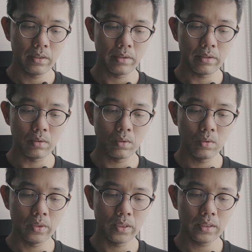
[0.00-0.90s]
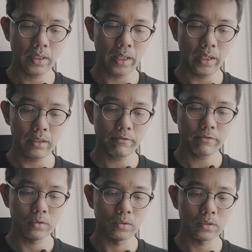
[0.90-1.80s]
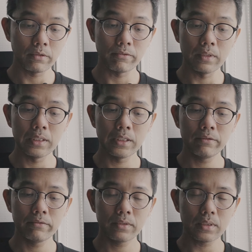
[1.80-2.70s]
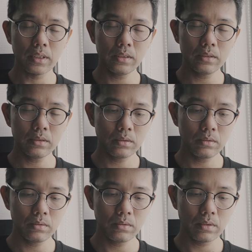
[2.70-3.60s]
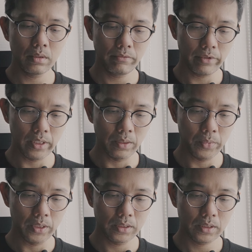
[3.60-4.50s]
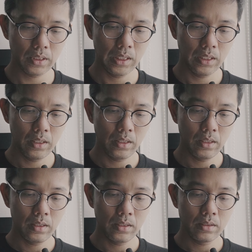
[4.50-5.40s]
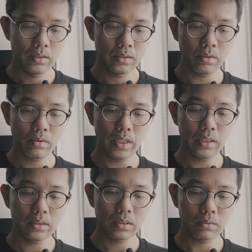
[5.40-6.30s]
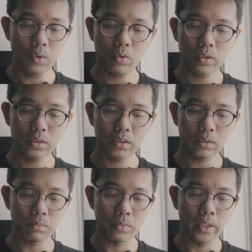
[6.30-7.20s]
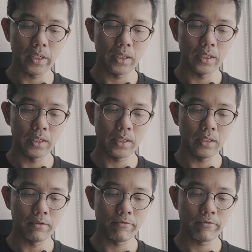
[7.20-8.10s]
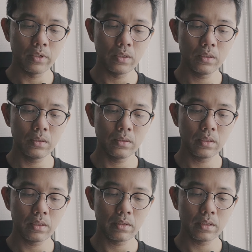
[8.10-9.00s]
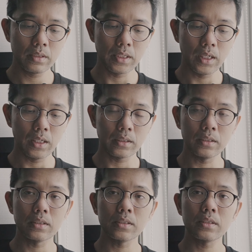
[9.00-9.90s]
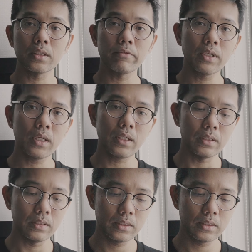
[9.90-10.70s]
throwing handfuls of leaves into the fire pit, so that a smoke spread and filled the darkness of the hut.